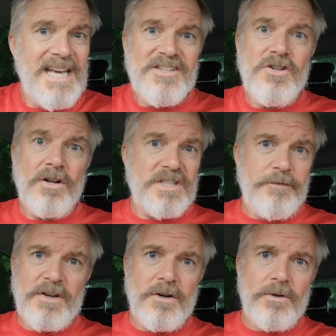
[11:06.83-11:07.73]
It's not
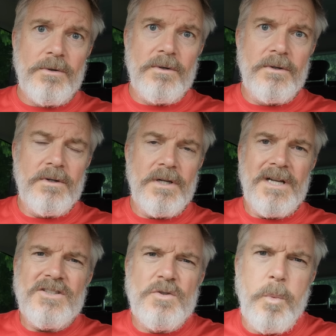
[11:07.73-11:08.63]
difficult.
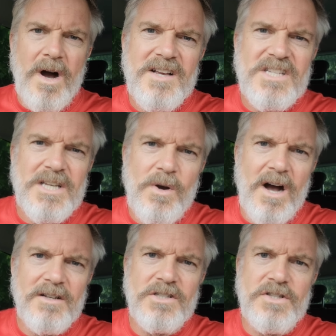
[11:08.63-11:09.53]
So why is it so
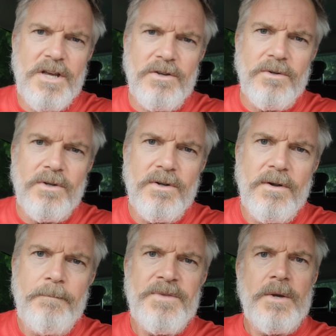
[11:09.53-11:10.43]
hard to do?
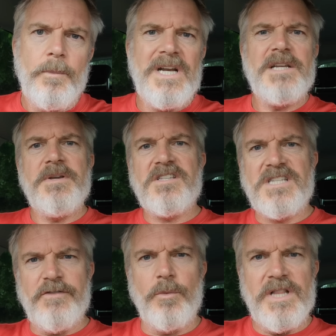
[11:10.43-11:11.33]
We need to be
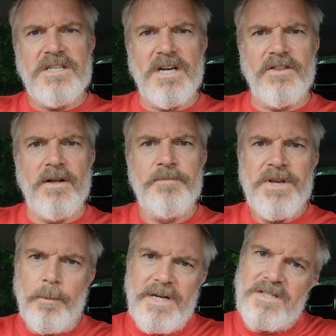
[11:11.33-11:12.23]
civil with each other.
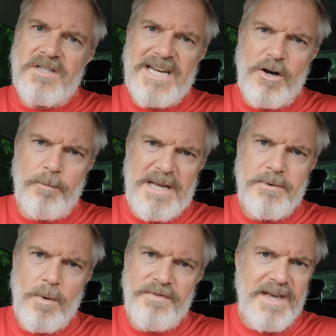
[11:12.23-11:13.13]
We need to tell
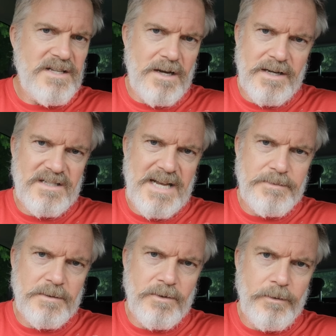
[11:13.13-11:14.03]
people when things aren't
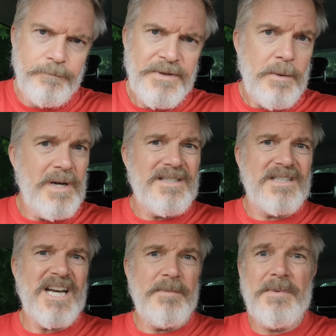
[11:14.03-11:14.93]
acceptable. We need
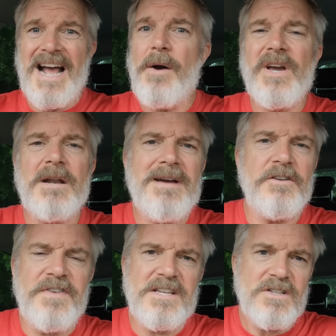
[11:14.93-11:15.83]
to tell people how we're going to
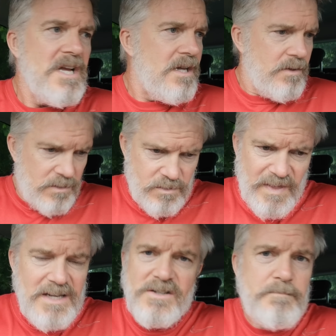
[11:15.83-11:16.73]
manifest
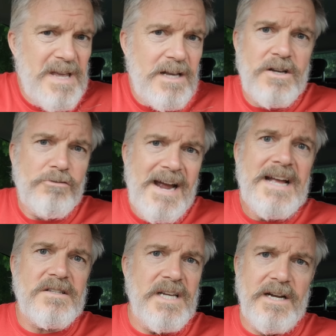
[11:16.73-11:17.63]
things being
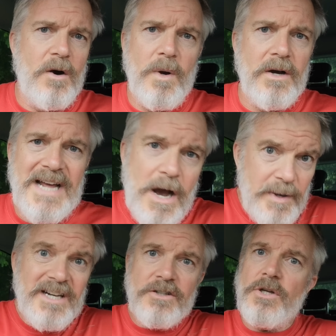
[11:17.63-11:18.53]
correct in our world. How are
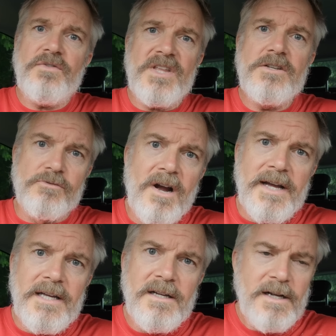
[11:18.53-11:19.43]
we going to do things
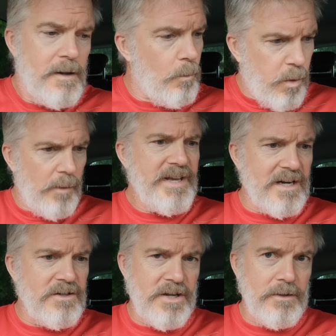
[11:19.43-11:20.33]
right? What are we
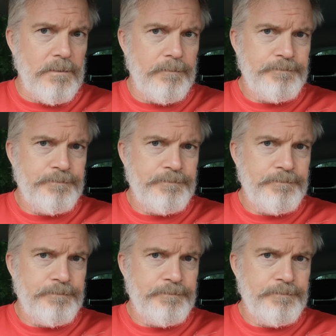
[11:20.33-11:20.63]
going to do?